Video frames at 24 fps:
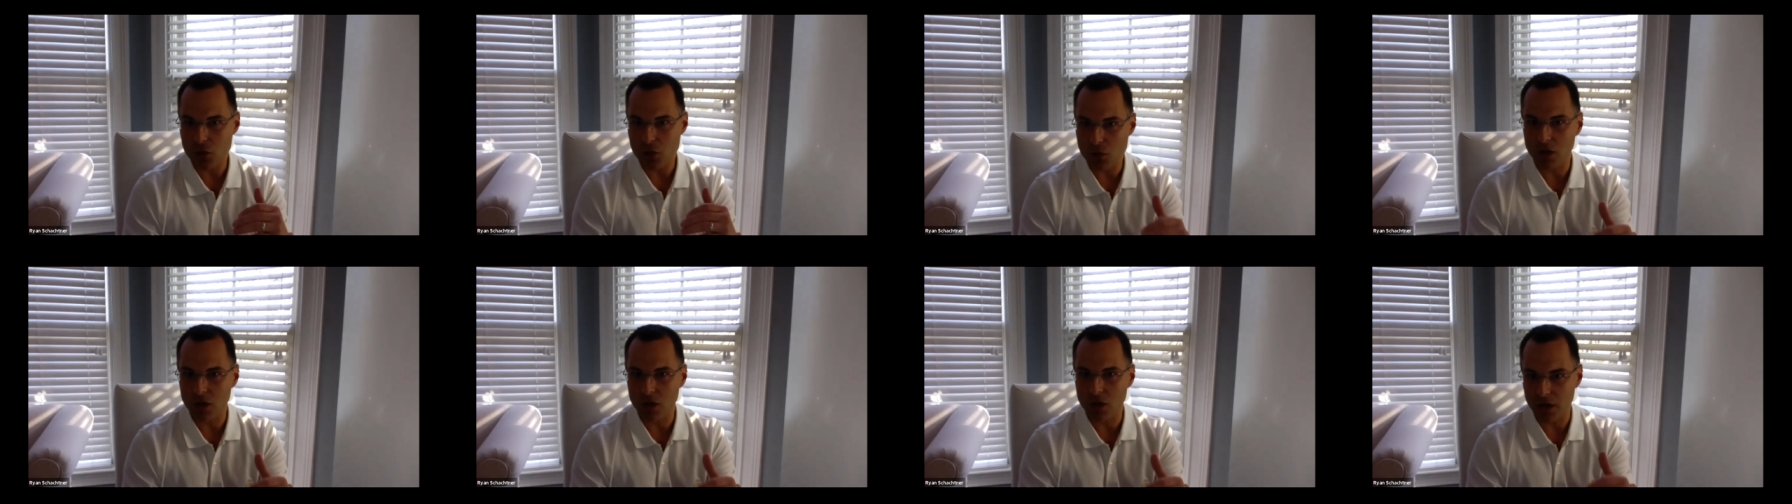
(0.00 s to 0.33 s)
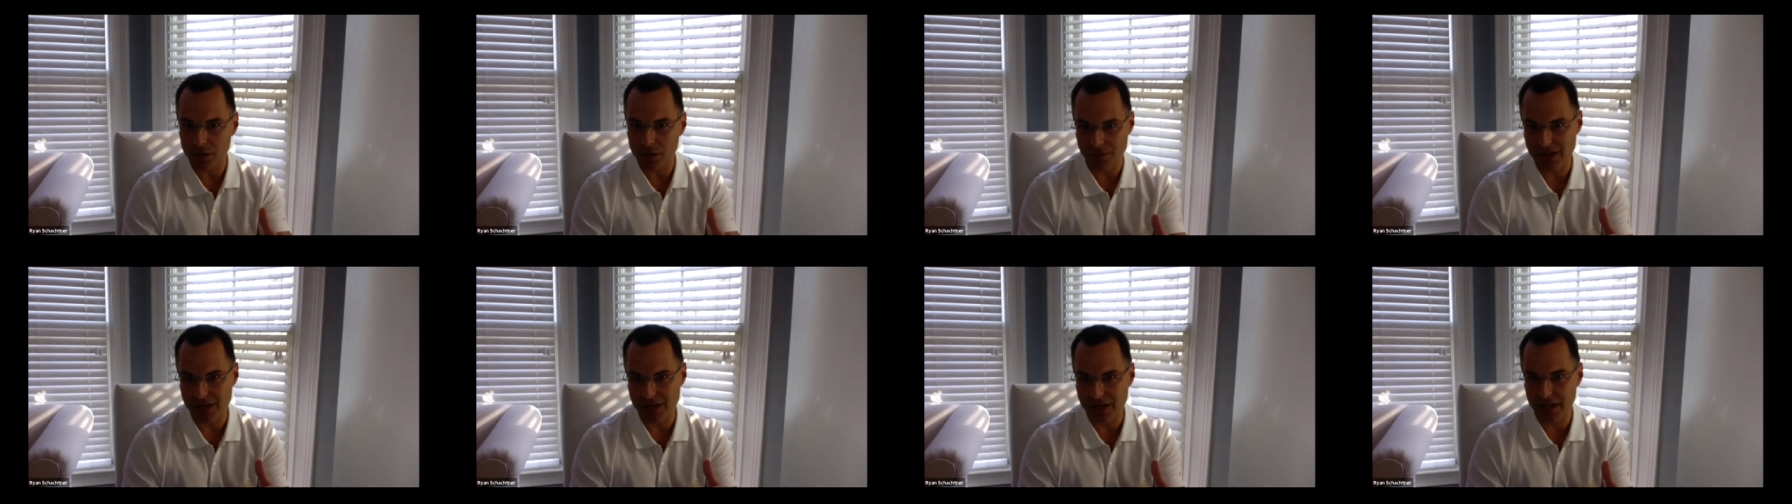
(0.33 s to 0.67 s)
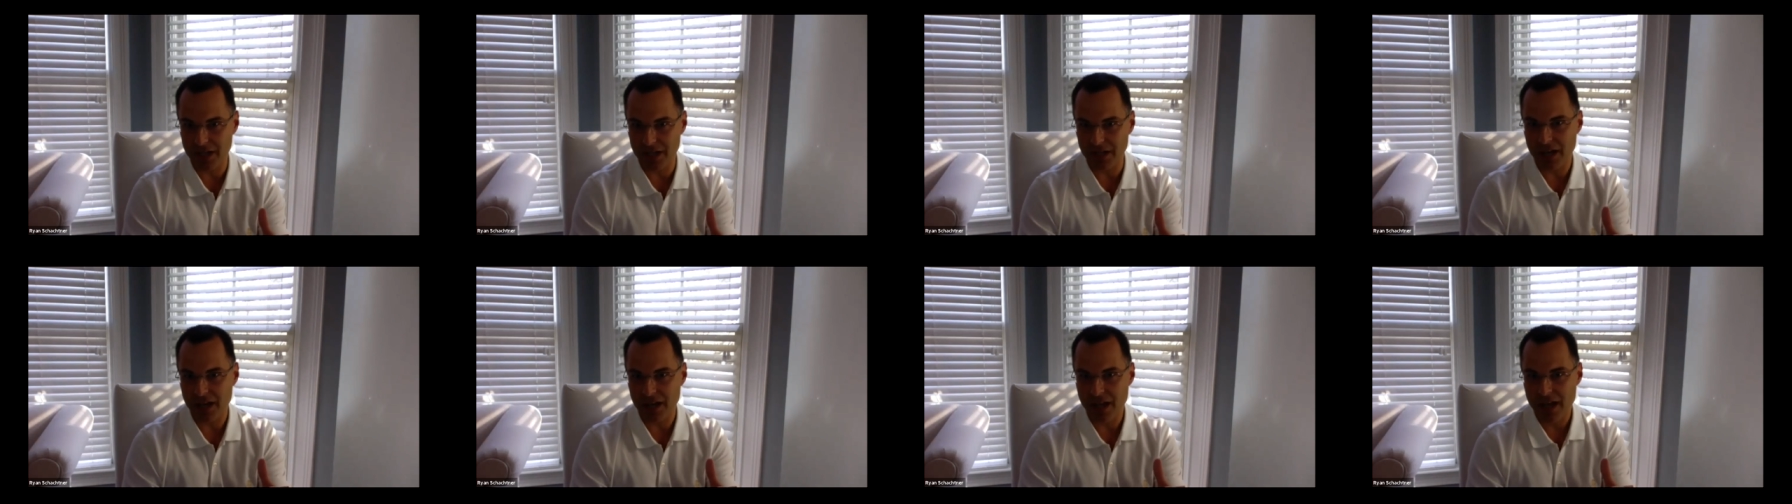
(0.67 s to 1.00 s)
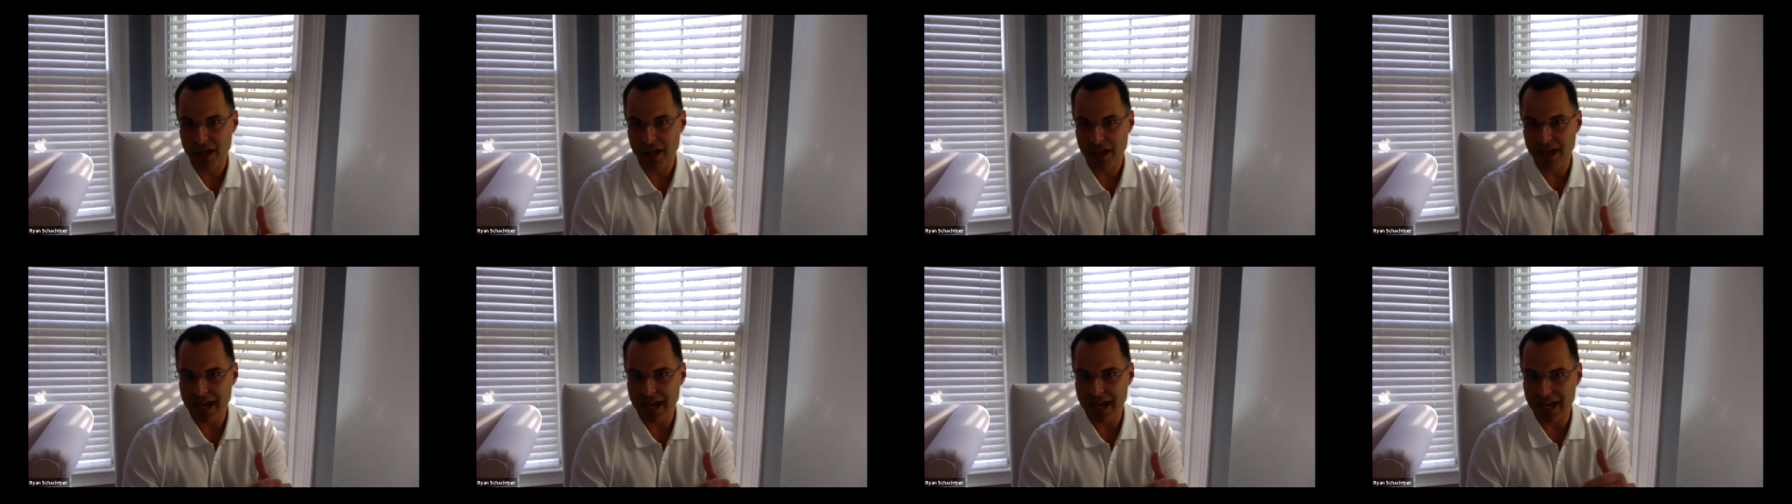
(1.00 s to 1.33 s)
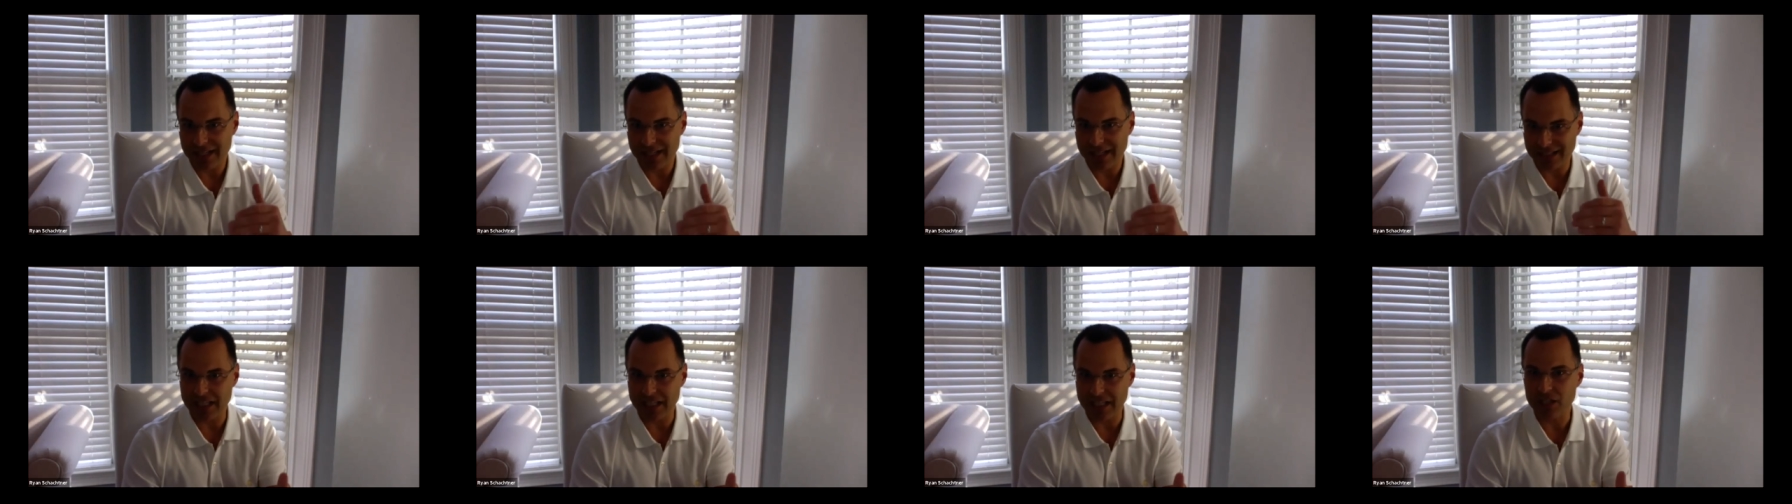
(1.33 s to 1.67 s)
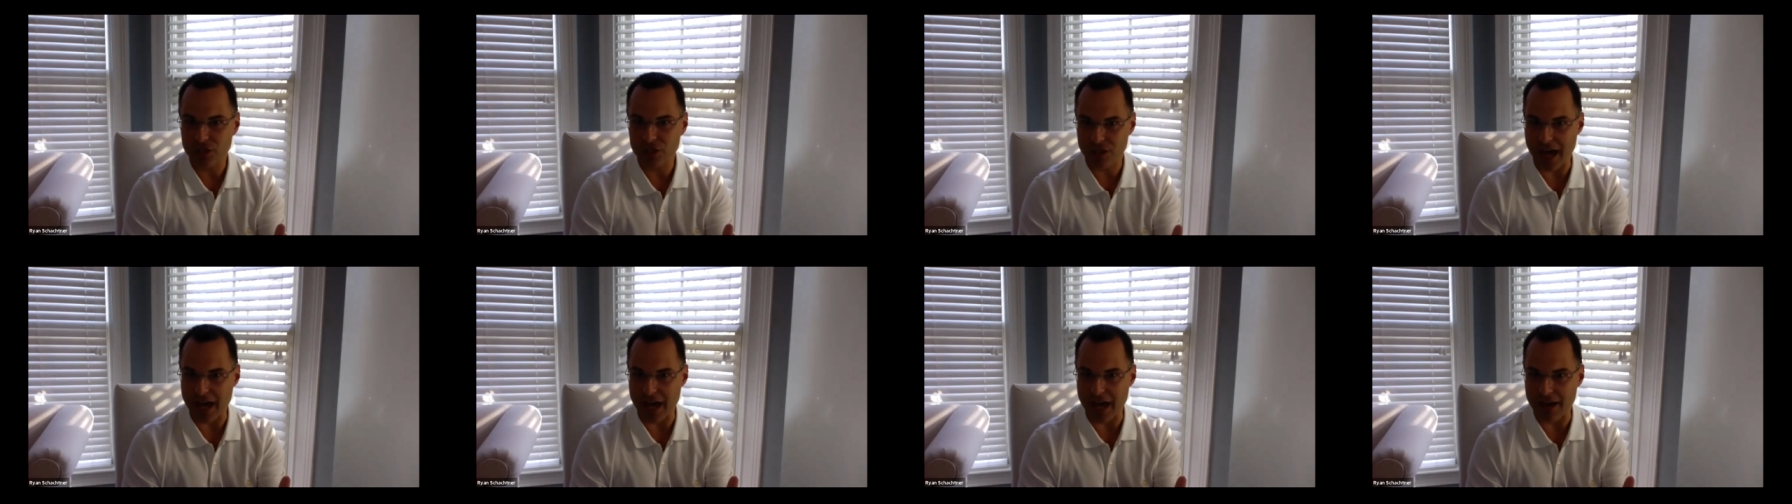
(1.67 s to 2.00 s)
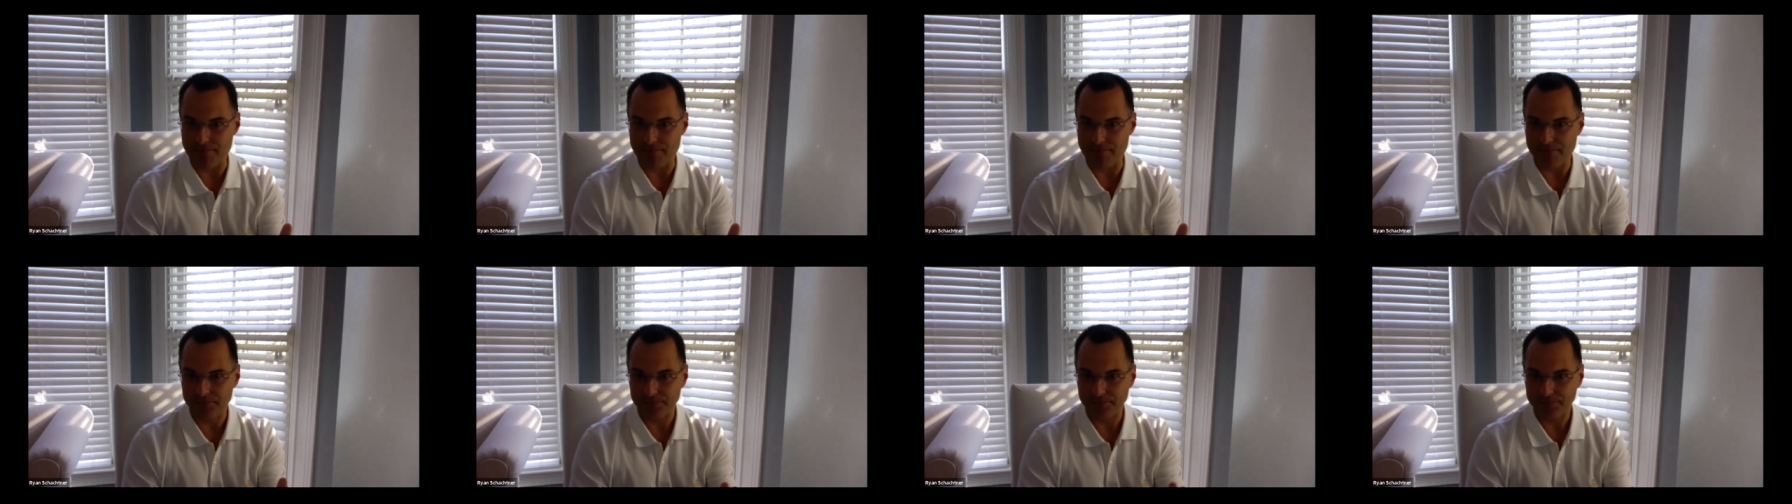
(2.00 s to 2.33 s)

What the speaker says: you come in and teach that?